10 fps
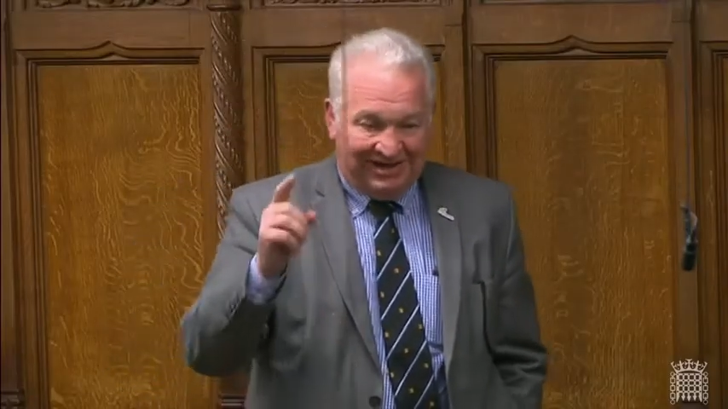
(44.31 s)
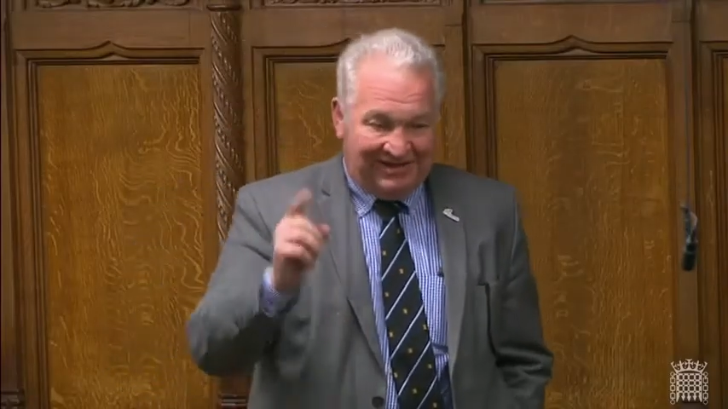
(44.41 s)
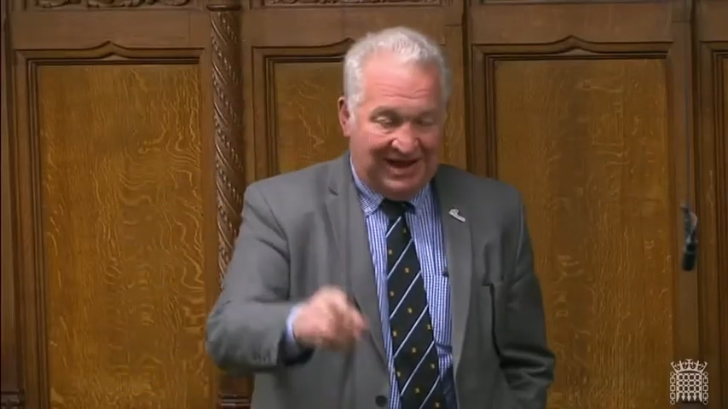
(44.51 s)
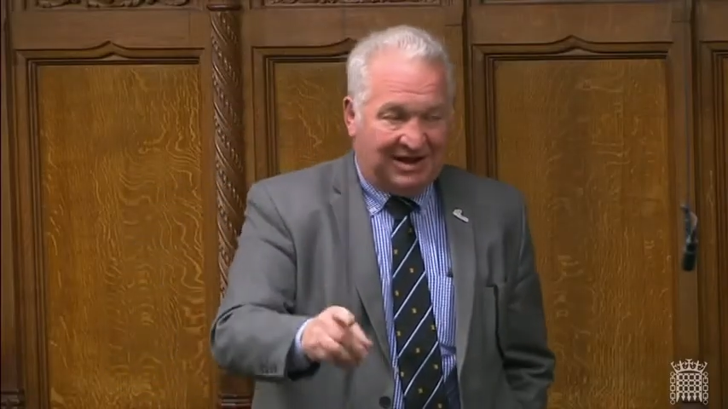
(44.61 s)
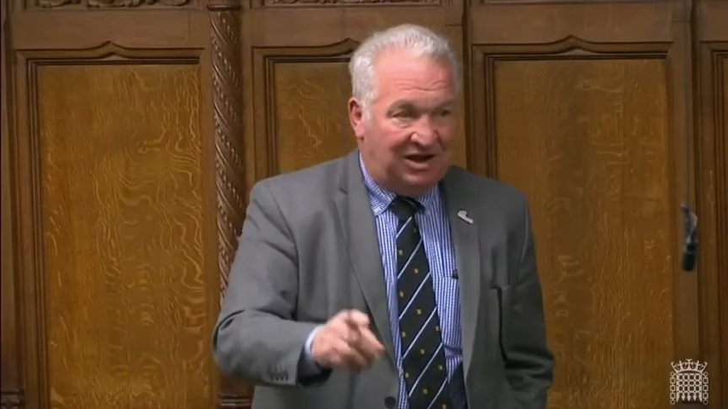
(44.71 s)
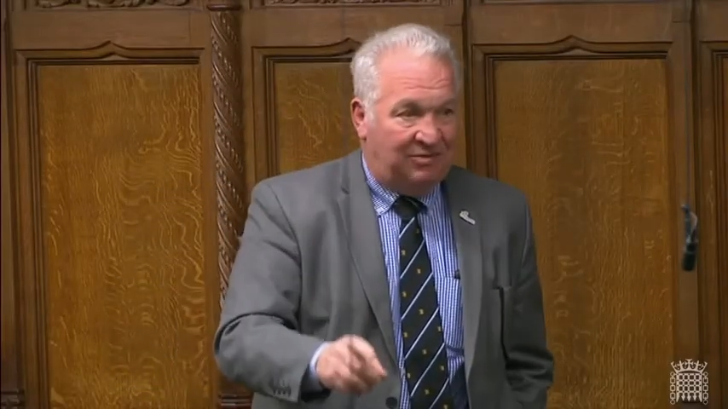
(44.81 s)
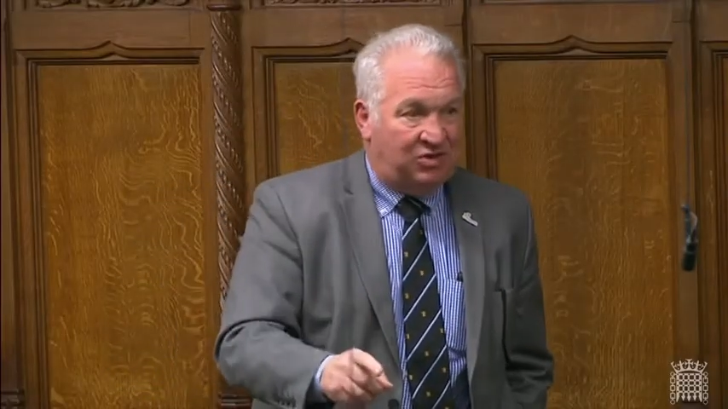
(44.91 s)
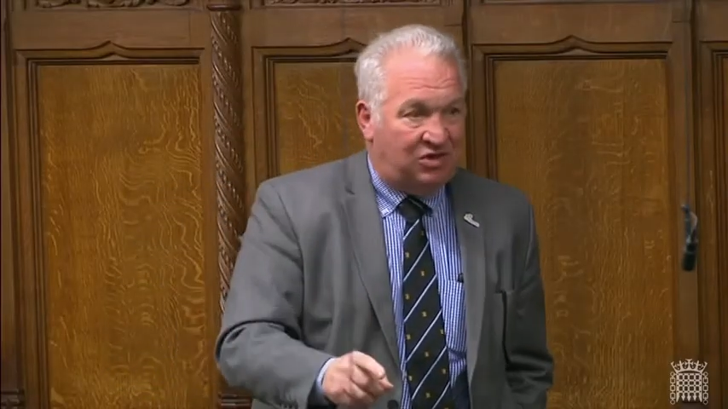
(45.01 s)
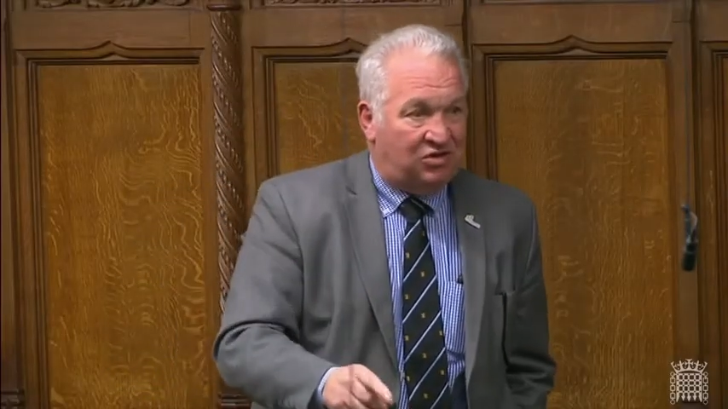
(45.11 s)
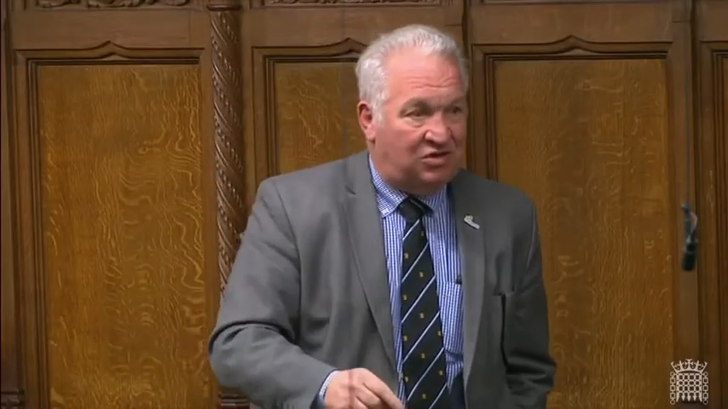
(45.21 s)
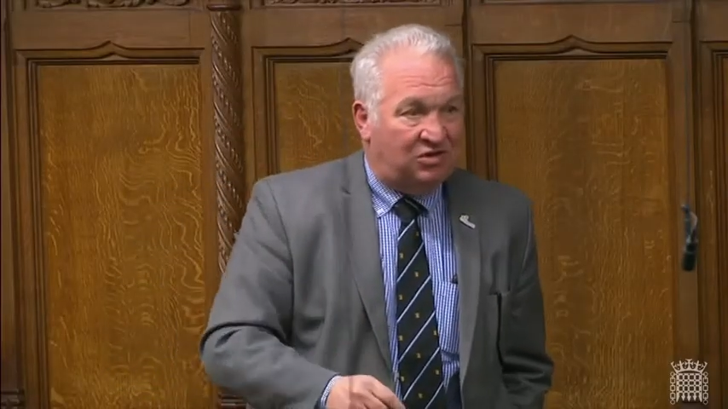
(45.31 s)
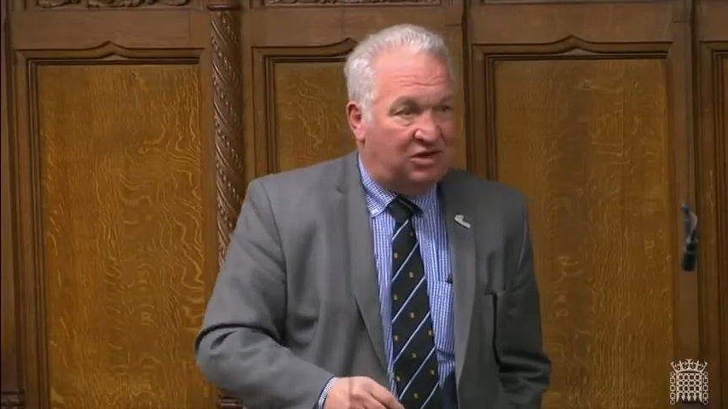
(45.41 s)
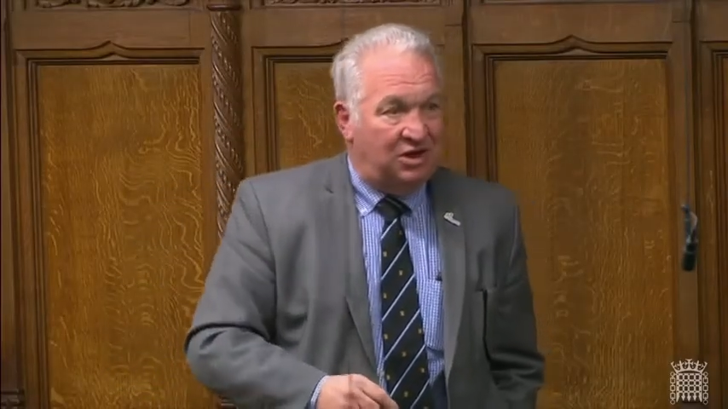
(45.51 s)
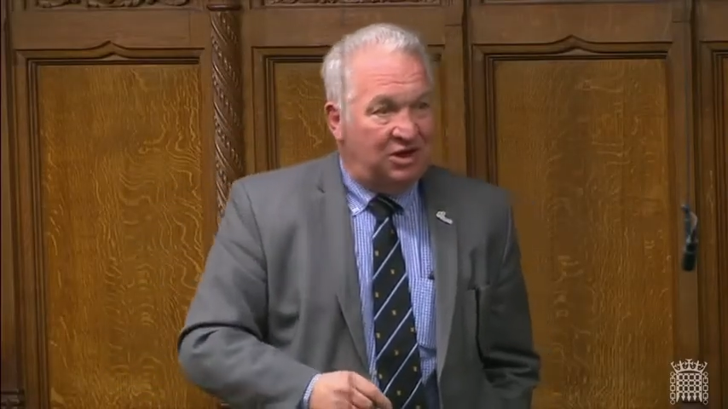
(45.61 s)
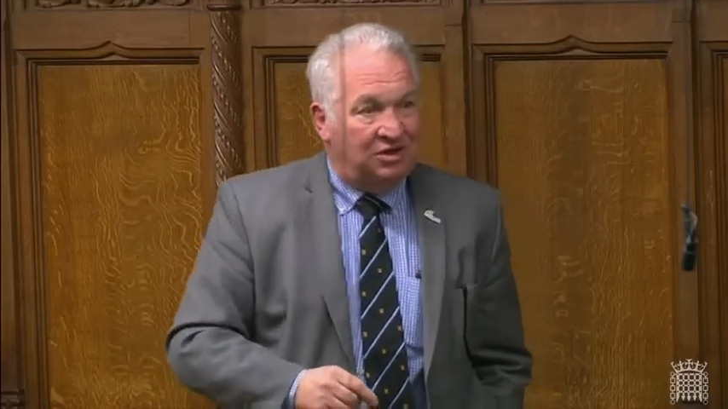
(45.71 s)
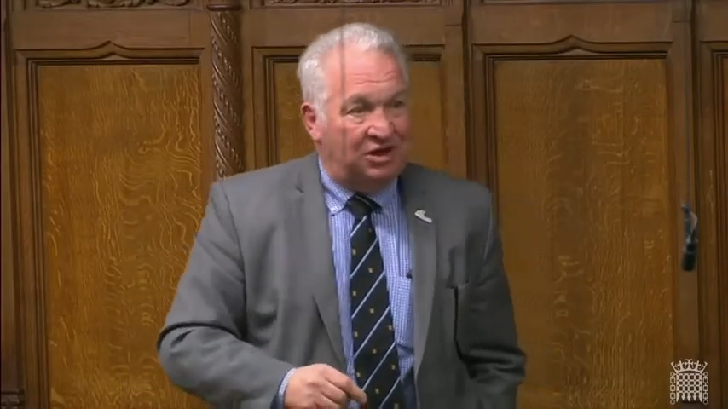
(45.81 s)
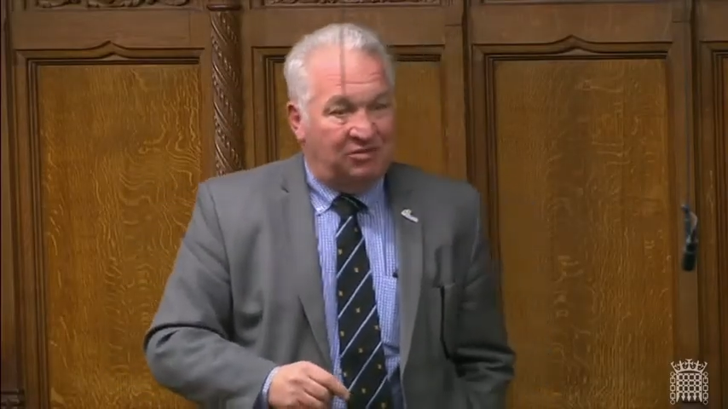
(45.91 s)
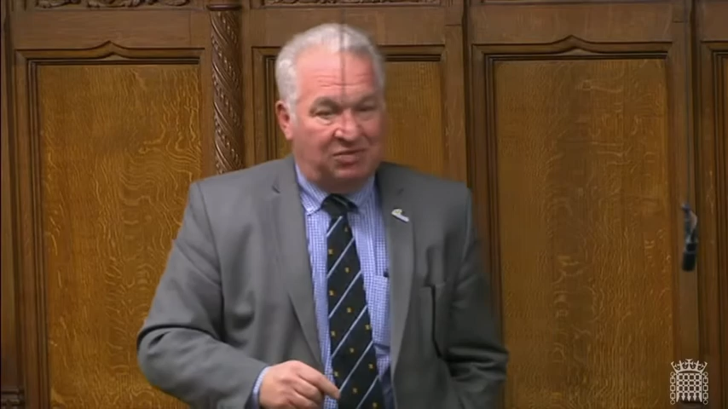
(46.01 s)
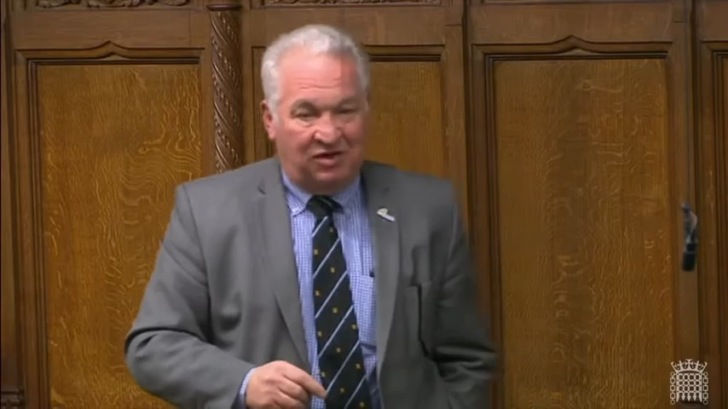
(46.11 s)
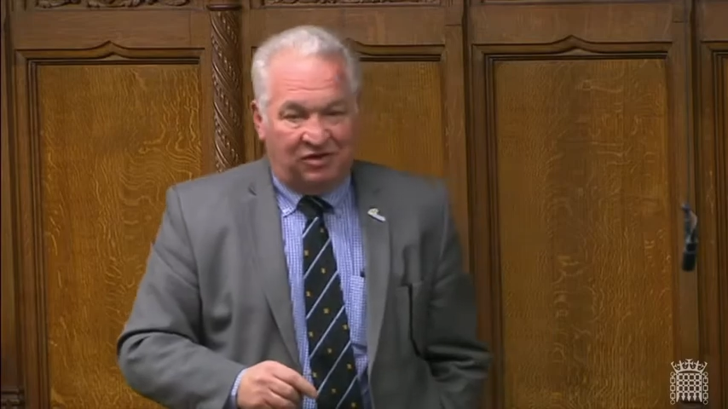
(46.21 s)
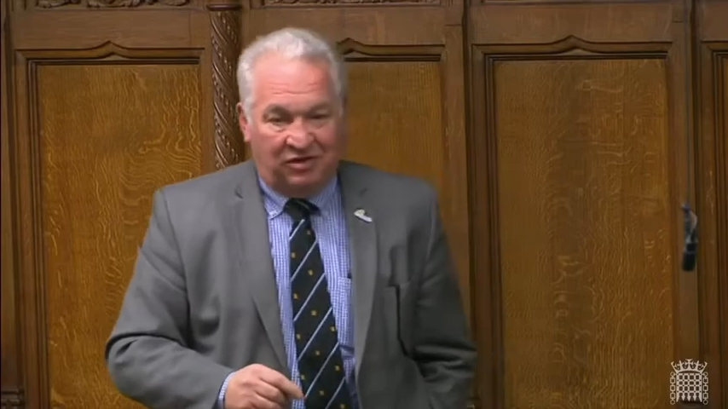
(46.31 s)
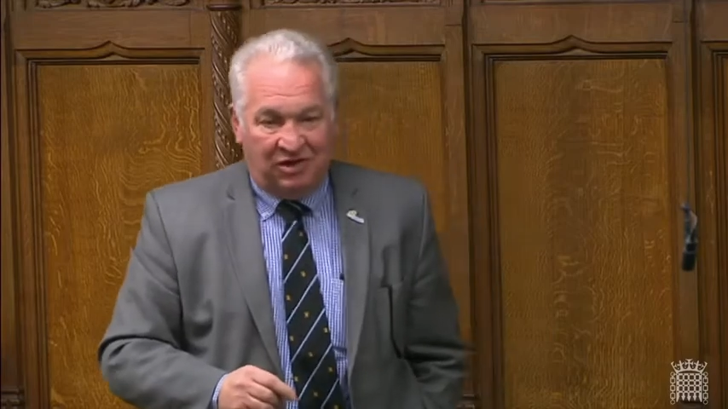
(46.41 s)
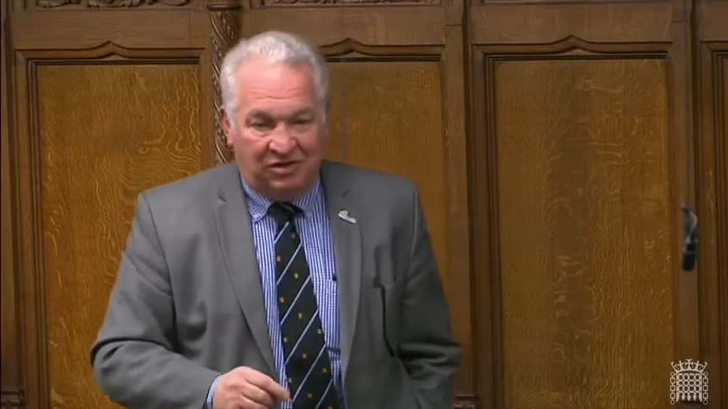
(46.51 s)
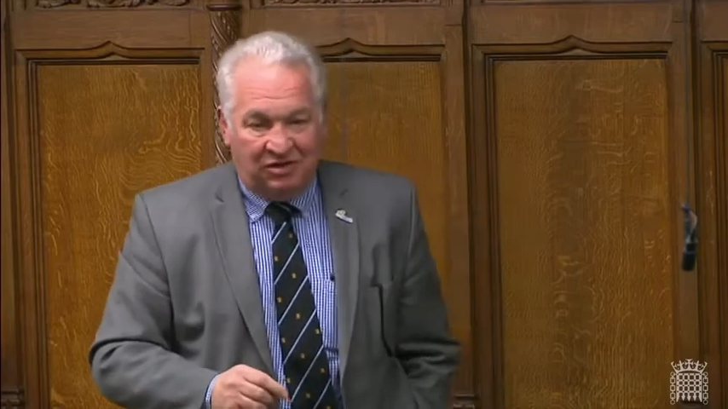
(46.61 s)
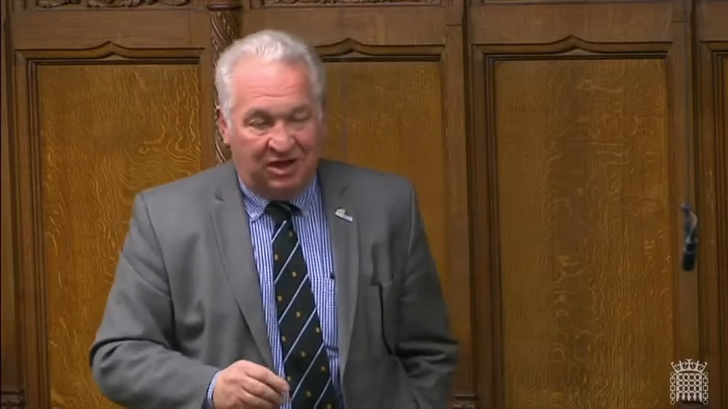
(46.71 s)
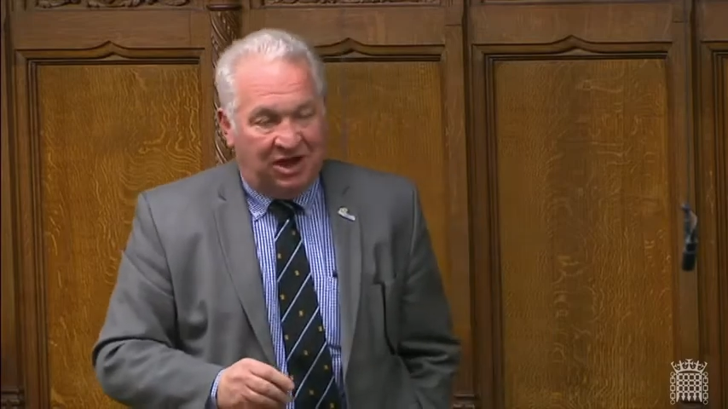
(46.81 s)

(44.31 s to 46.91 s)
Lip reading: in exactly the position that the Minister's in